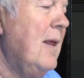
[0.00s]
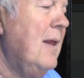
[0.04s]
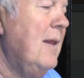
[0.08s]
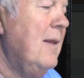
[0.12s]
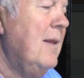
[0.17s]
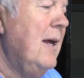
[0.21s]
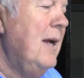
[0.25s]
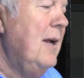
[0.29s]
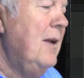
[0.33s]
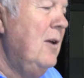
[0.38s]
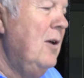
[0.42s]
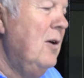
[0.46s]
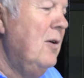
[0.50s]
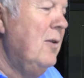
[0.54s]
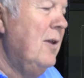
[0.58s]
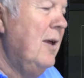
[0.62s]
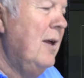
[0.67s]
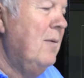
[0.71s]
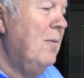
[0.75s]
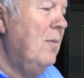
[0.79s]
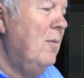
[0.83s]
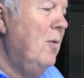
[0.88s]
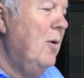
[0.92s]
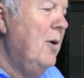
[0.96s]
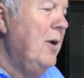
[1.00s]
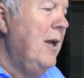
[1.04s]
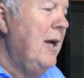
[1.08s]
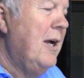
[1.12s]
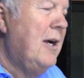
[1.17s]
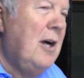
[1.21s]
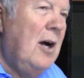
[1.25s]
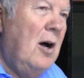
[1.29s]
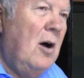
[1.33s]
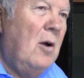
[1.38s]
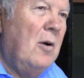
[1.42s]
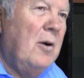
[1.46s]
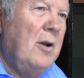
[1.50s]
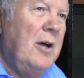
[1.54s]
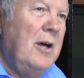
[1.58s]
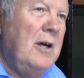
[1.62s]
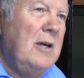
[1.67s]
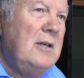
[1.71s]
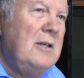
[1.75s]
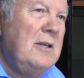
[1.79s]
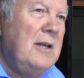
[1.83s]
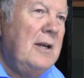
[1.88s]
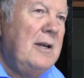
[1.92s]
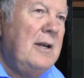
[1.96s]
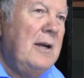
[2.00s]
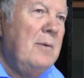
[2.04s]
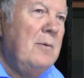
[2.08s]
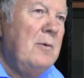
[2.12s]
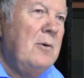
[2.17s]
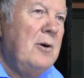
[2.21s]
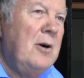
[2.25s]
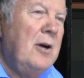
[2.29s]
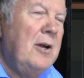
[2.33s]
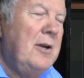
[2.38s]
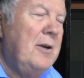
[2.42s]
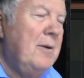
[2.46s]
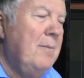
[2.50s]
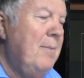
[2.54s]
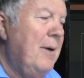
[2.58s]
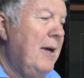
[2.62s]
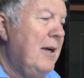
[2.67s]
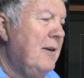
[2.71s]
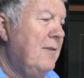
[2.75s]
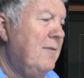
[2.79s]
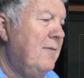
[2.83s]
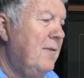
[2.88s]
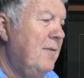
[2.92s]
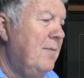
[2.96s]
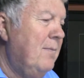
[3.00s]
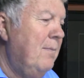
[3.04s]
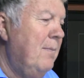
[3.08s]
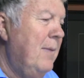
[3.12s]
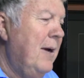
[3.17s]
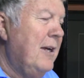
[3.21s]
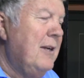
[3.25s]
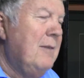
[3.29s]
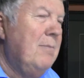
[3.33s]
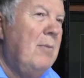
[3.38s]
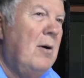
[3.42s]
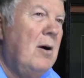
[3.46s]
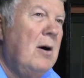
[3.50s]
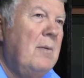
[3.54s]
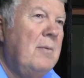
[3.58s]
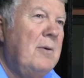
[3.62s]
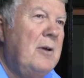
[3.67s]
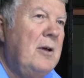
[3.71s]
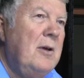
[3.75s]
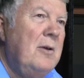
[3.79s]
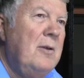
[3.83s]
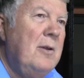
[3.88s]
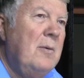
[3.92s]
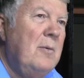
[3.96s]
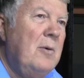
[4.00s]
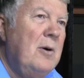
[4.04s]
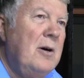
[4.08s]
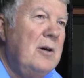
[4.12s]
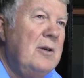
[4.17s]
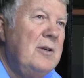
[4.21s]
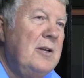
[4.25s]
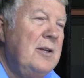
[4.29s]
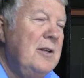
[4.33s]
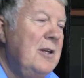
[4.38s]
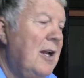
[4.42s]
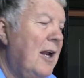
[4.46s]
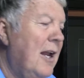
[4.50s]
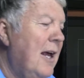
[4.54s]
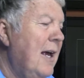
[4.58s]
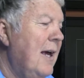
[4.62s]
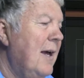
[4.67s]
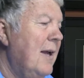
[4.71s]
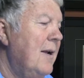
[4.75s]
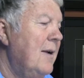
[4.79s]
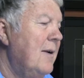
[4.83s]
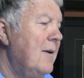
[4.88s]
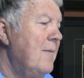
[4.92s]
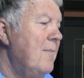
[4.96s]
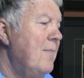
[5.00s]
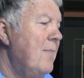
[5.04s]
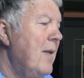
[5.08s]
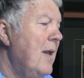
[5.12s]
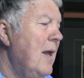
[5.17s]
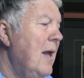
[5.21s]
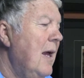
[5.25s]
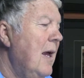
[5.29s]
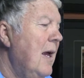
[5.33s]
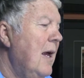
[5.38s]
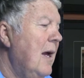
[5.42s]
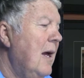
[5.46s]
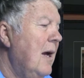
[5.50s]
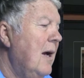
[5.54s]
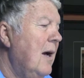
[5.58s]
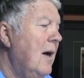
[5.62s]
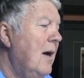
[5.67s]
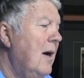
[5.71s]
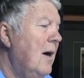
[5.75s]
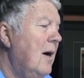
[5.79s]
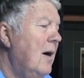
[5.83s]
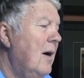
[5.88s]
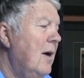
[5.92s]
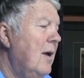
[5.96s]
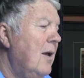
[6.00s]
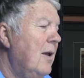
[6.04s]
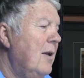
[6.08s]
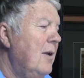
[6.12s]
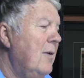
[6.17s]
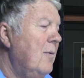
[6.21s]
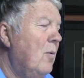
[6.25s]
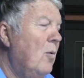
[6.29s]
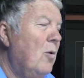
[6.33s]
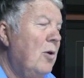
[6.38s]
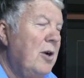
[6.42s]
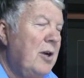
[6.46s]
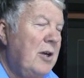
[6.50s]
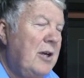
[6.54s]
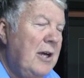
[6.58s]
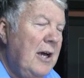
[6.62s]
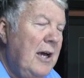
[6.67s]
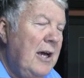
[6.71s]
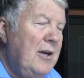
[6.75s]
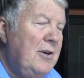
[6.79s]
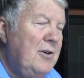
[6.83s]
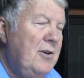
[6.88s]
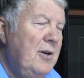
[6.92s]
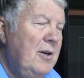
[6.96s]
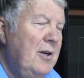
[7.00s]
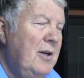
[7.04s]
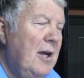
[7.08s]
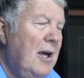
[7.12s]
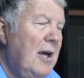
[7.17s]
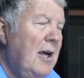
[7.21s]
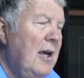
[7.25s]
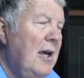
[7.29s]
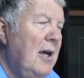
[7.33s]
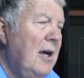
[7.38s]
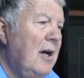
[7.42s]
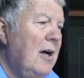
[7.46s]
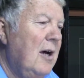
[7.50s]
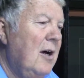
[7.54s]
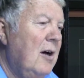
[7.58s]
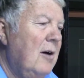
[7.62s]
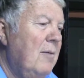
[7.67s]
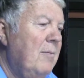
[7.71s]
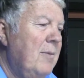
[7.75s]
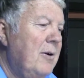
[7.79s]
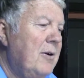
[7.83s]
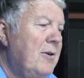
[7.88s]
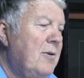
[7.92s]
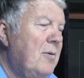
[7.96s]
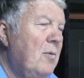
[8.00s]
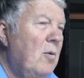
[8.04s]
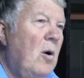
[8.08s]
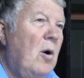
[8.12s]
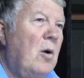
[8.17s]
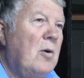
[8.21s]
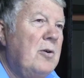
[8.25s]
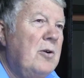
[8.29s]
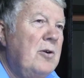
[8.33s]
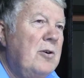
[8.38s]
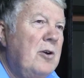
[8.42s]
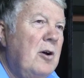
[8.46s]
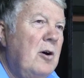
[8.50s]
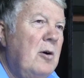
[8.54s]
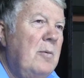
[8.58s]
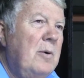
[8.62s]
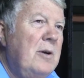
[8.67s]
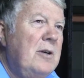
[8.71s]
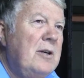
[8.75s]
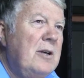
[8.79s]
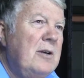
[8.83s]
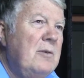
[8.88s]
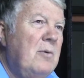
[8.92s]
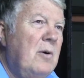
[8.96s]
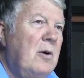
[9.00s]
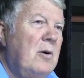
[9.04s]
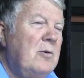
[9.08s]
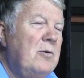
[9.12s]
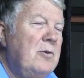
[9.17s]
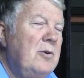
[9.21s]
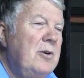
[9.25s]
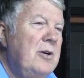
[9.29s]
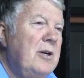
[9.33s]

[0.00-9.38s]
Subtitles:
they knew that when they called us that they were going to get the best barbecue there was in the land. One occasion, Mr. Walton told me, he says, why don't you